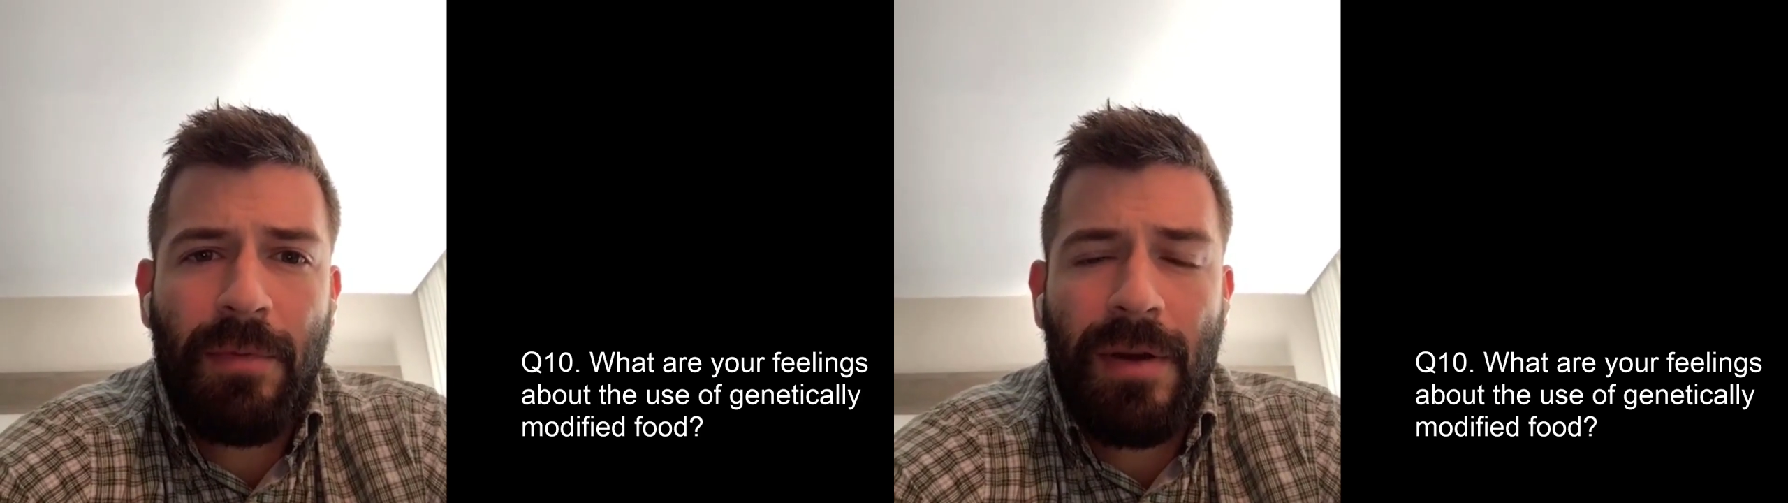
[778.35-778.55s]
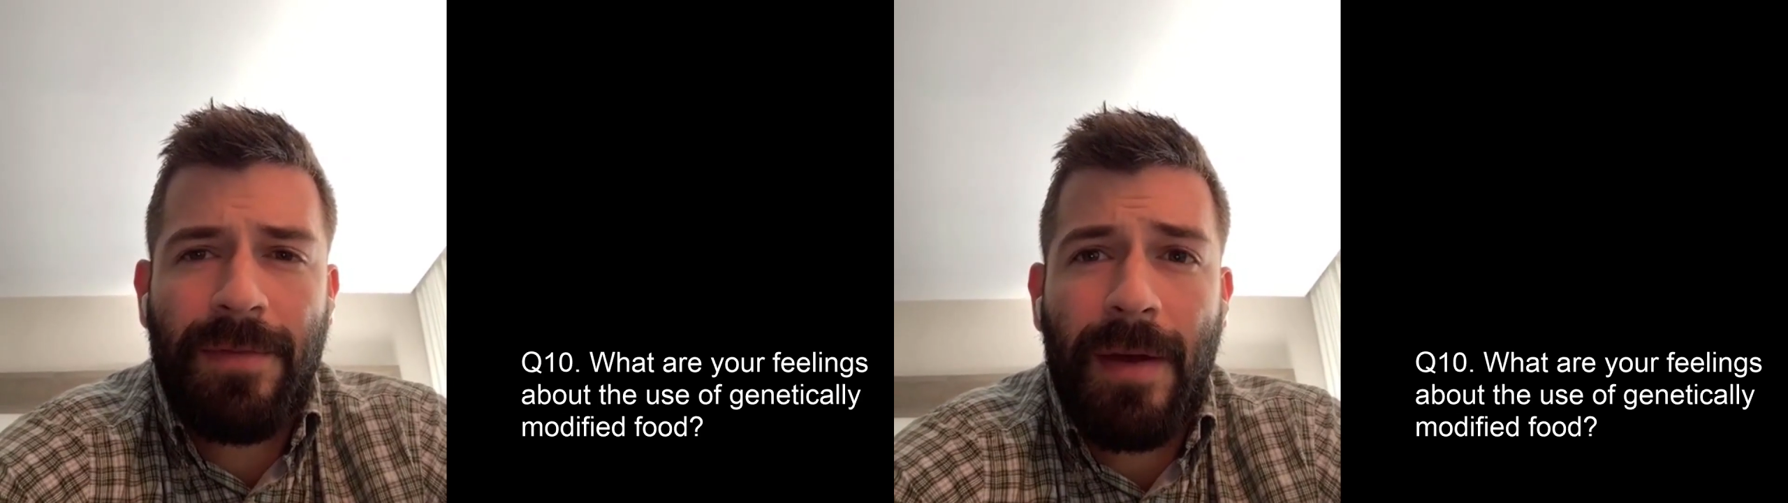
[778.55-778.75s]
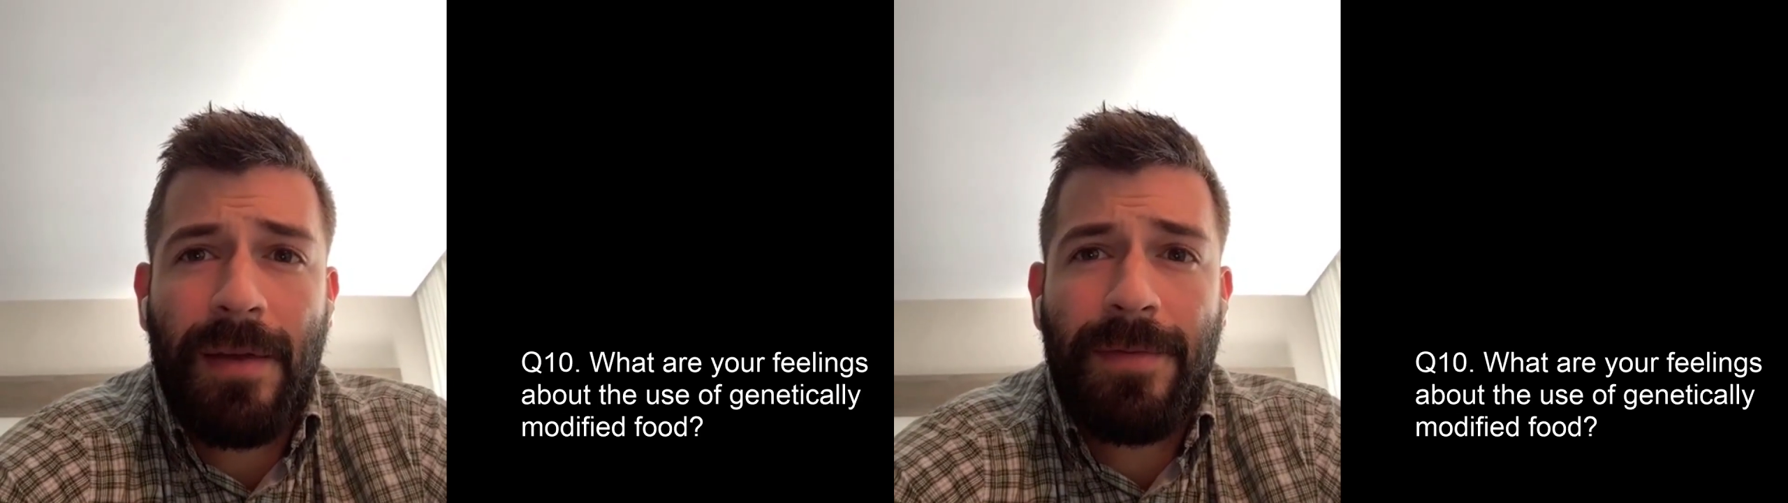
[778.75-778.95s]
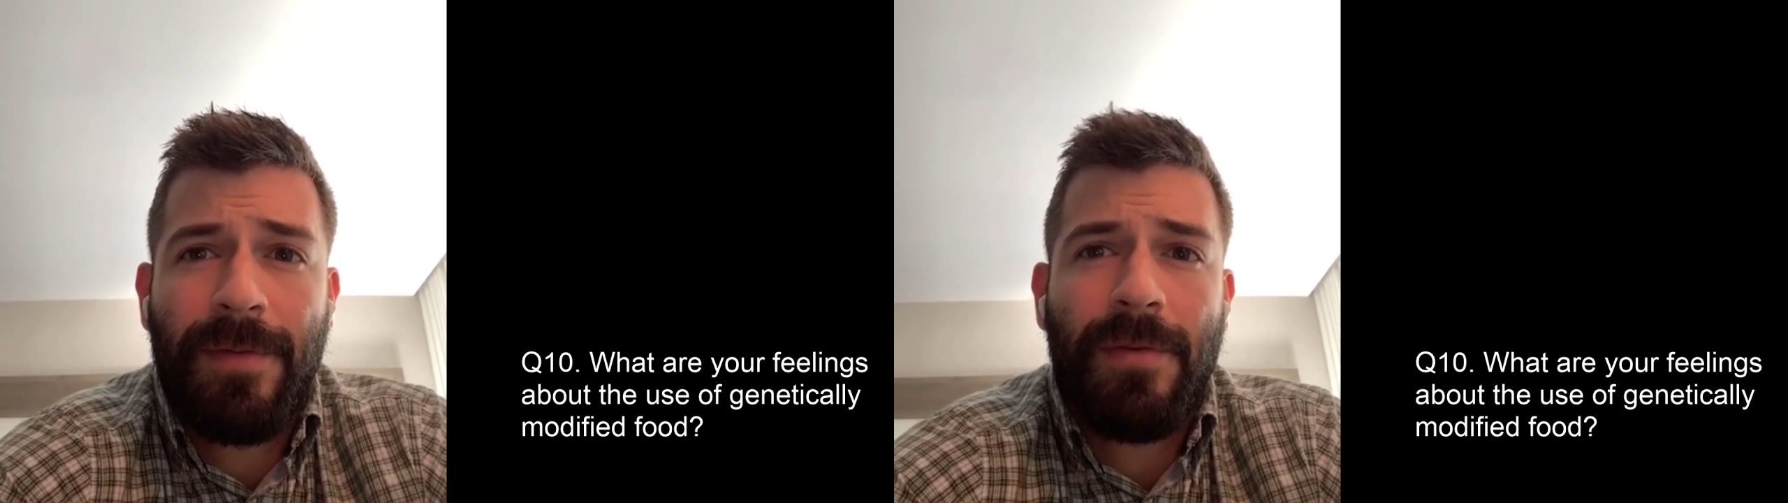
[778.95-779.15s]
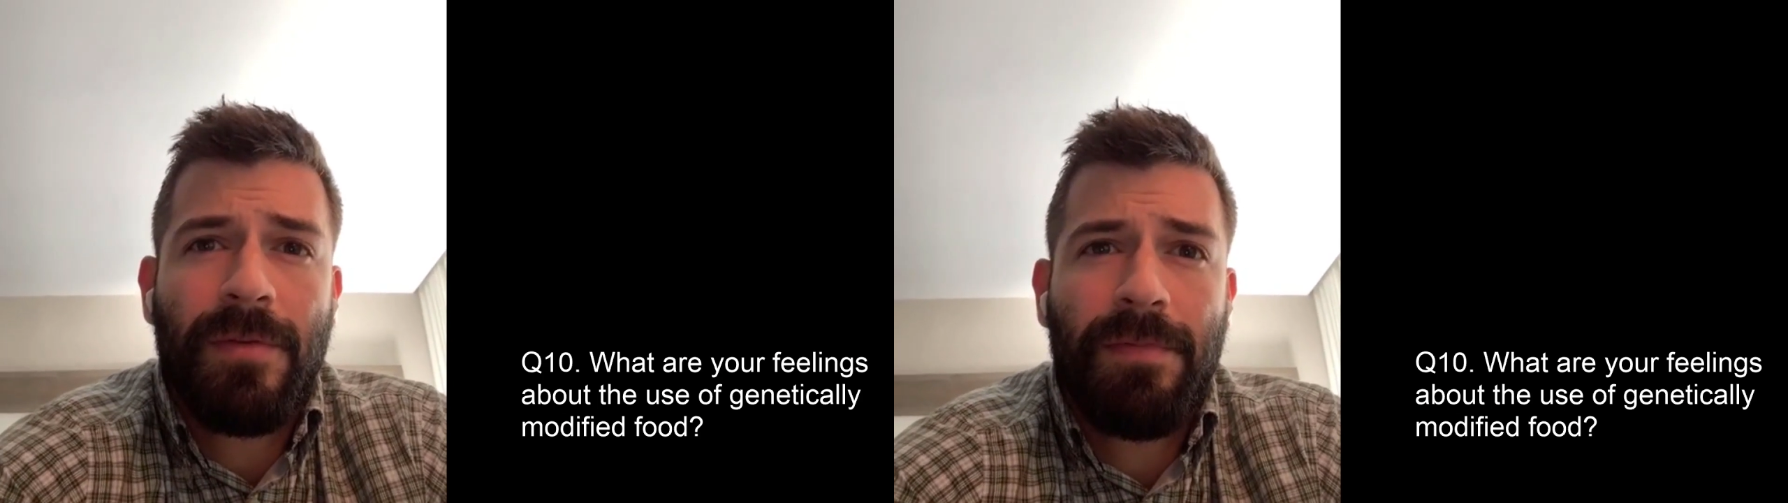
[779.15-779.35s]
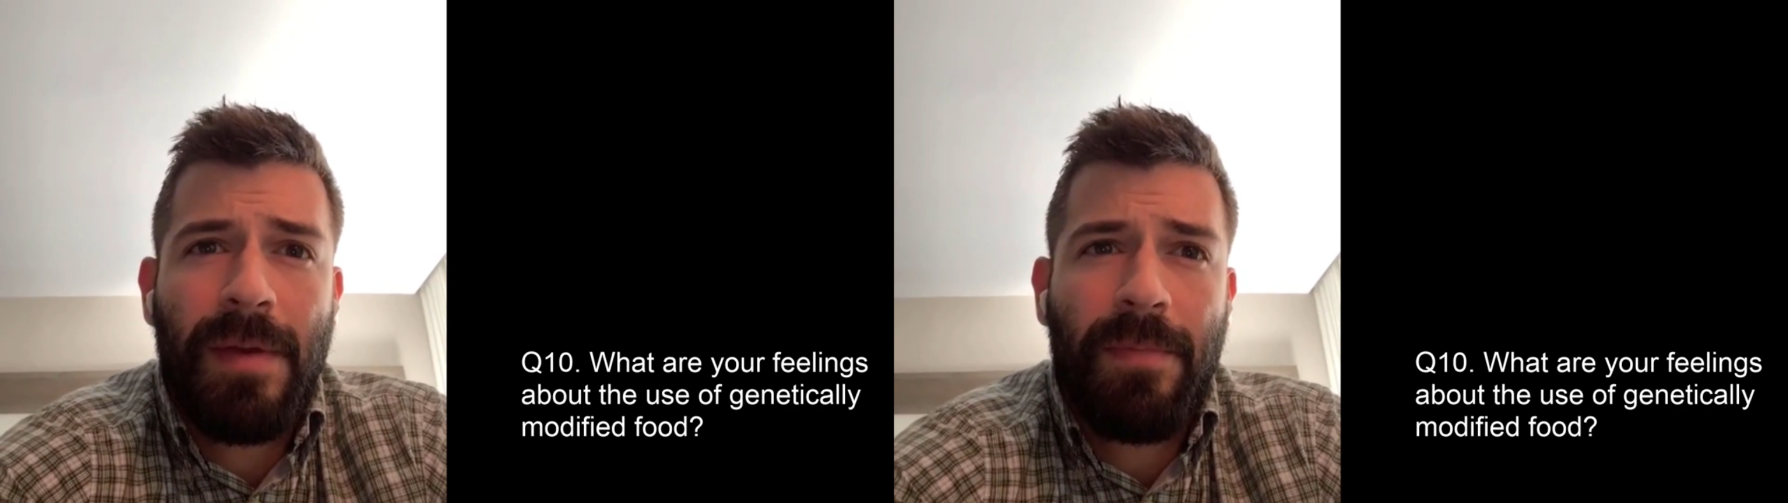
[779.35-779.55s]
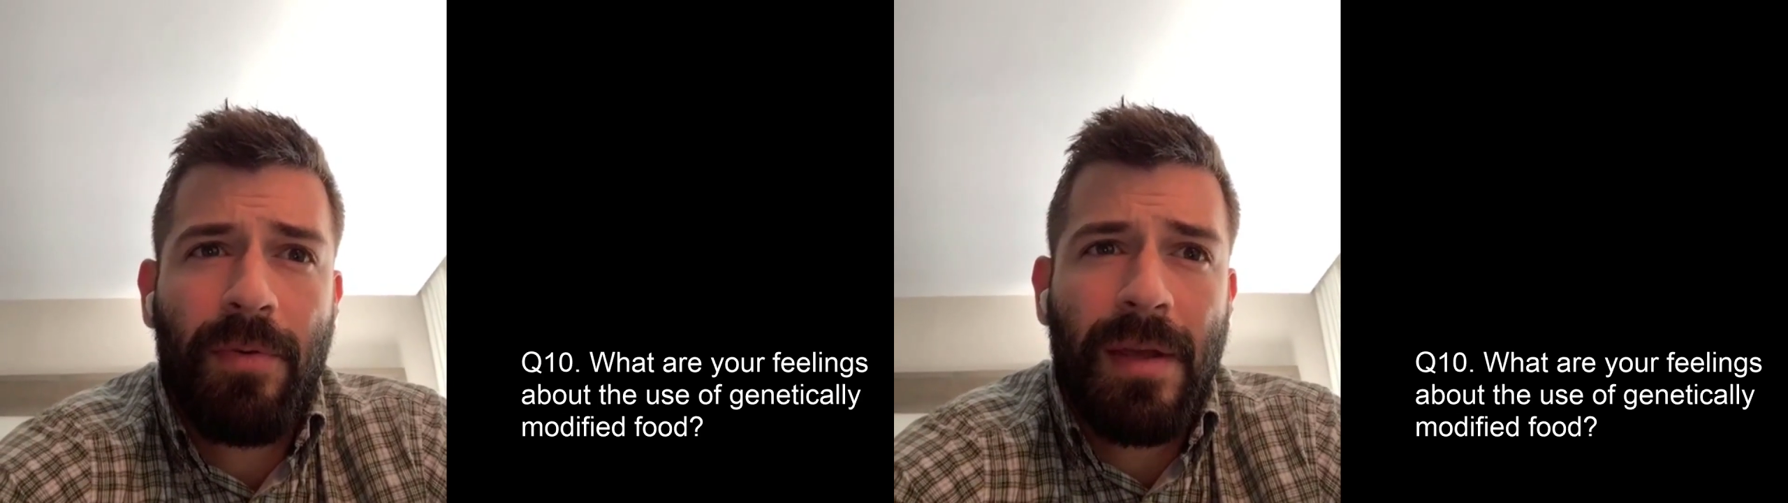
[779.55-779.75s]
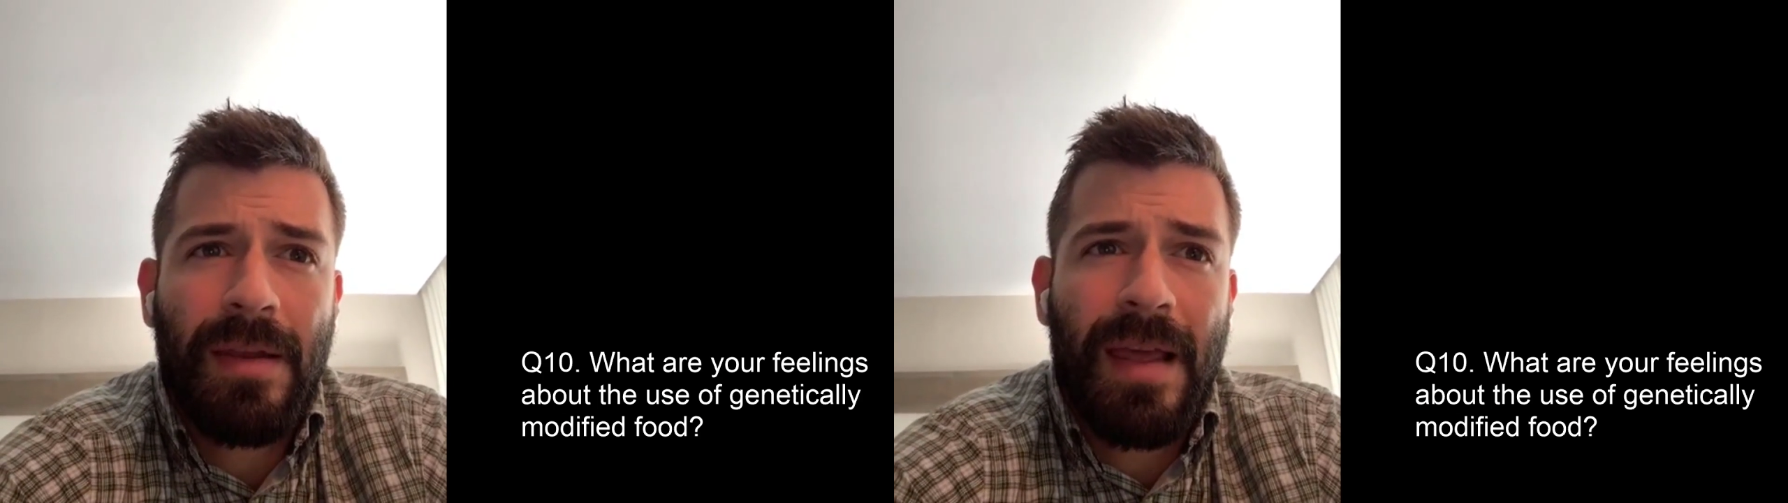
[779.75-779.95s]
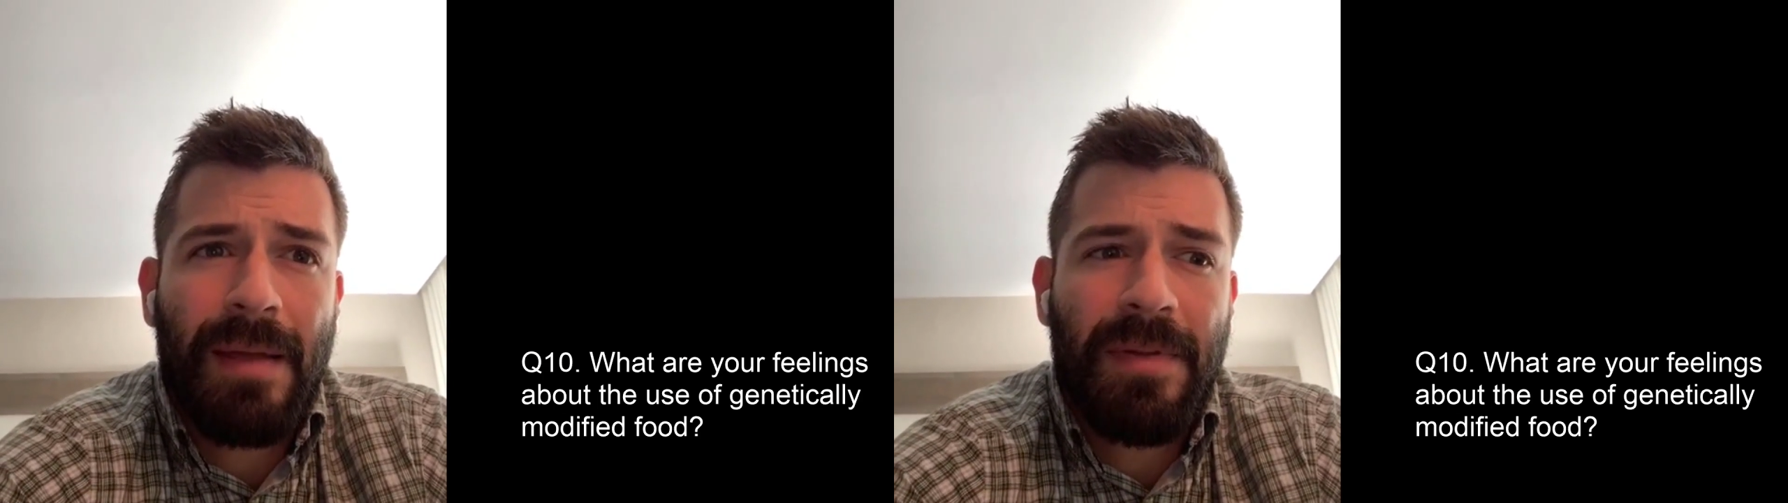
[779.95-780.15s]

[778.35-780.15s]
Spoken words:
modified food, people can